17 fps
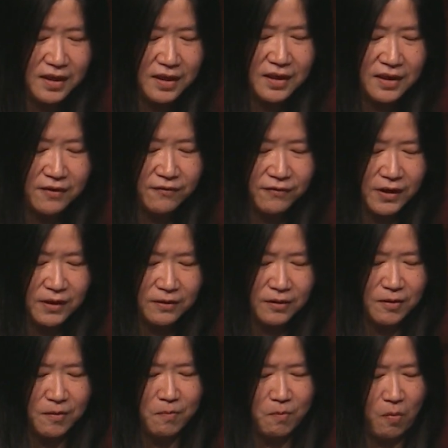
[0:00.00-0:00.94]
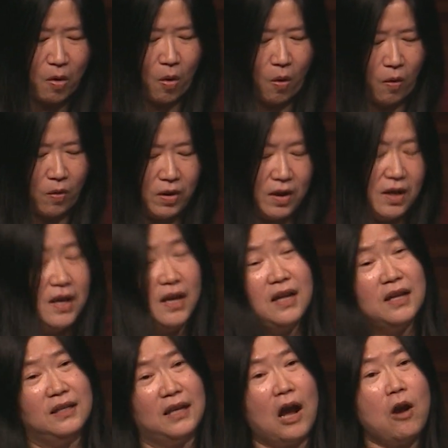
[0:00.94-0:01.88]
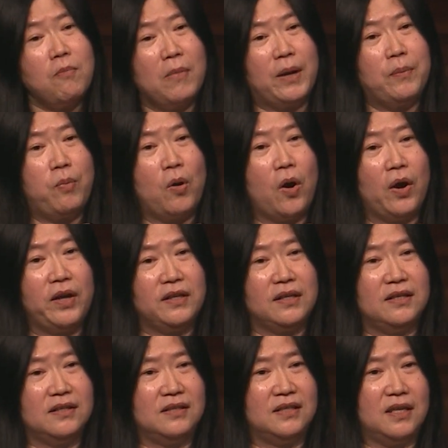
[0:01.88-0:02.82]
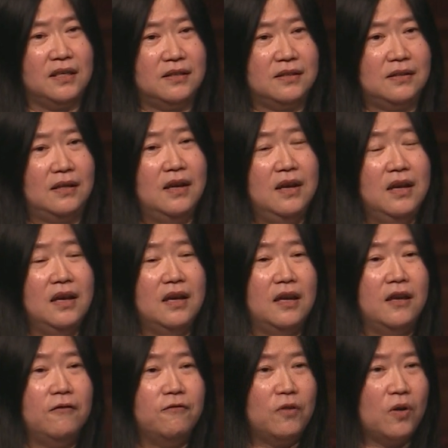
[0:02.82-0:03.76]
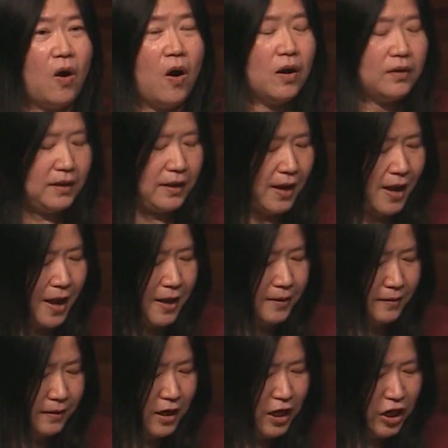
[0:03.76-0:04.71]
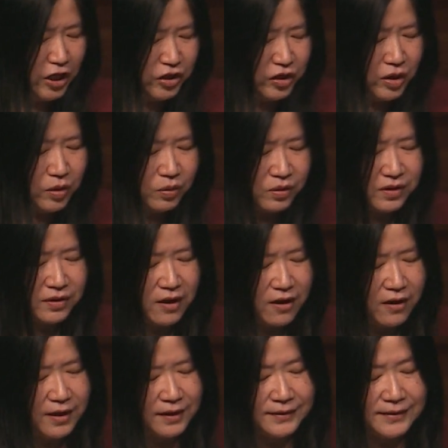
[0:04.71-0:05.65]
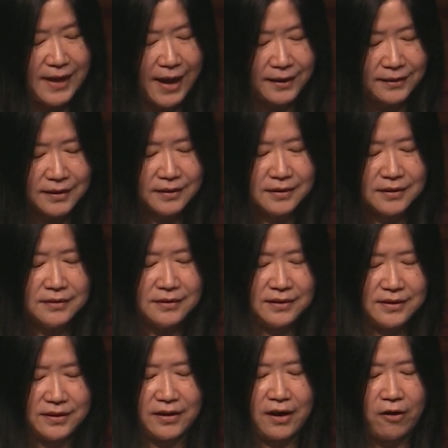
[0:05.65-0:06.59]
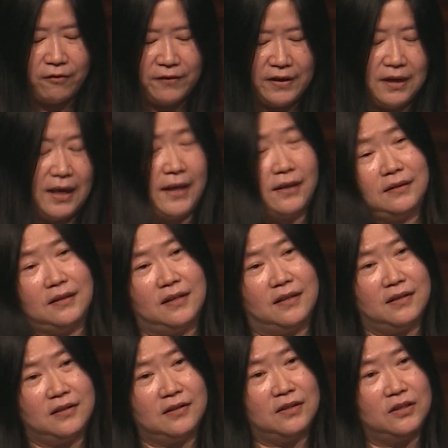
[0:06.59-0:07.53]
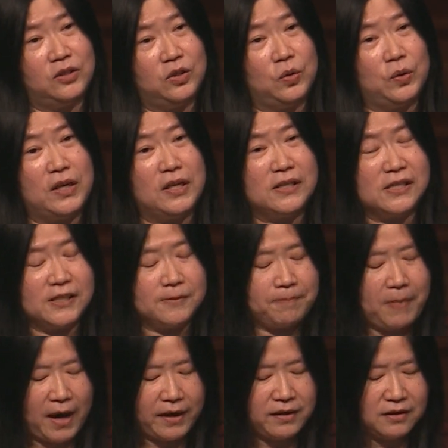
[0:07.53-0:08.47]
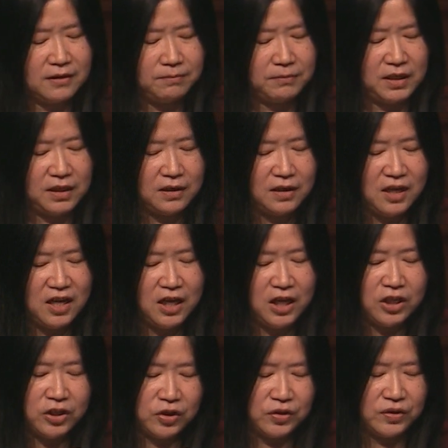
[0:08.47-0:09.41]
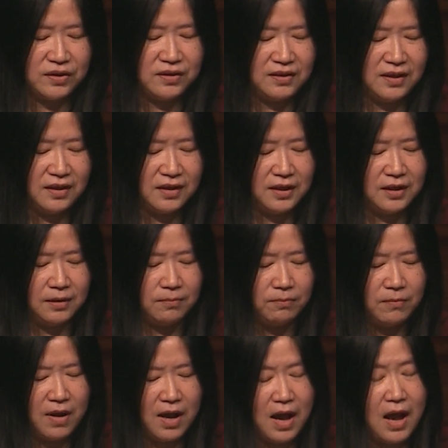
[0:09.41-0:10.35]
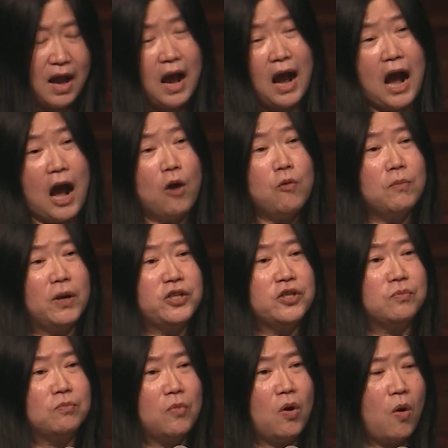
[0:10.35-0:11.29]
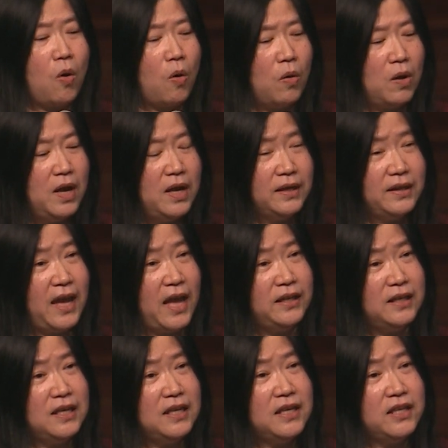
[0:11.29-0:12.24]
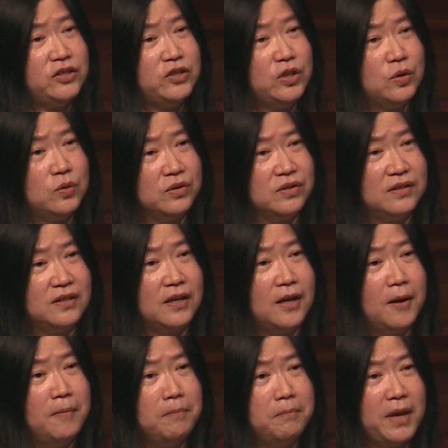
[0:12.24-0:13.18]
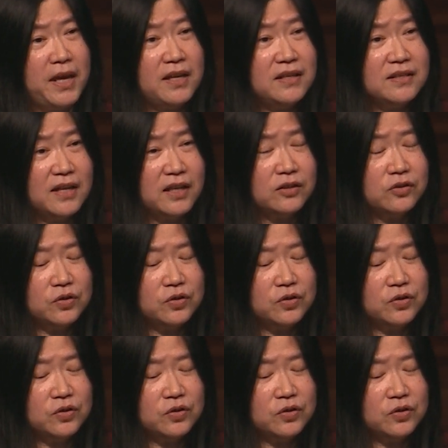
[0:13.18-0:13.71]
even more. Now, my point is this if God can use a technical discovery like this to inspire me to seek him, how much more can he use the amazing